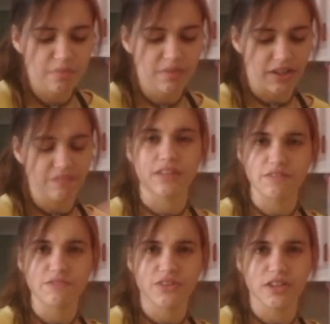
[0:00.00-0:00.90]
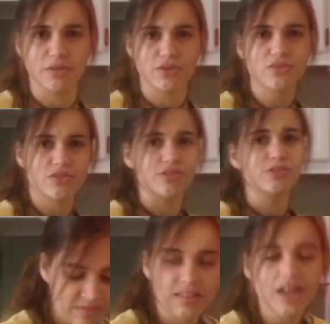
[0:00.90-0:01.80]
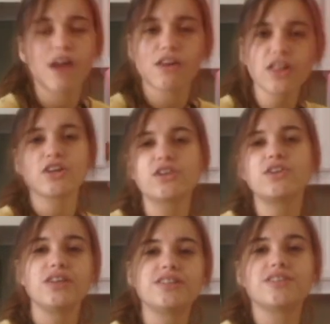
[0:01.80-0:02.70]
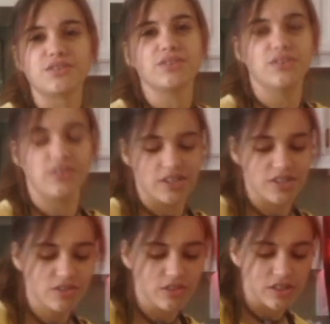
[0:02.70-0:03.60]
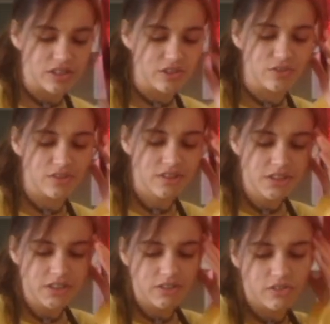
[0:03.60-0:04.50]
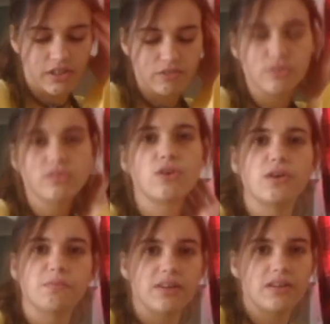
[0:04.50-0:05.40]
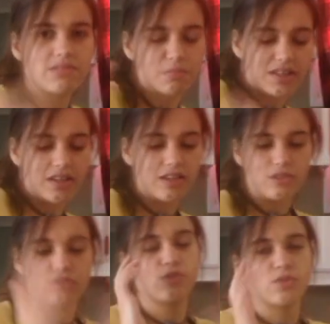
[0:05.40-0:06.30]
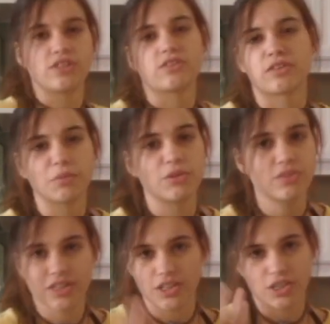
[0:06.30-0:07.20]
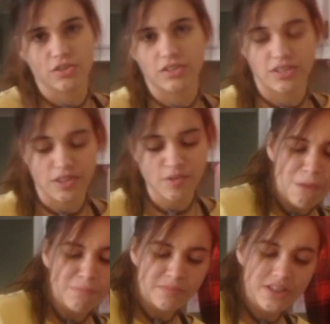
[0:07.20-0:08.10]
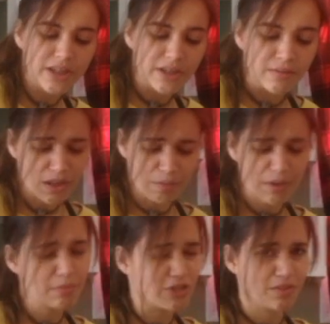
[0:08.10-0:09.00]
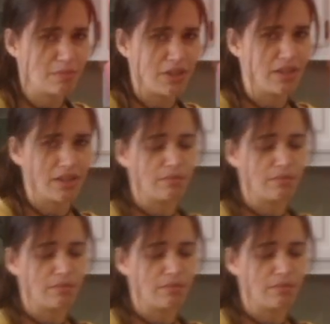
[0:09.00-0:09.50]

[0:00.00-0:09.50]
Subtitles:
and like flavoring the milk too, like a good cereal is. You know how you have those Cocoa Puffs and by the end you just drink chocolate milk because it's all it's done? It's like that. Probably shouldn't be eating it,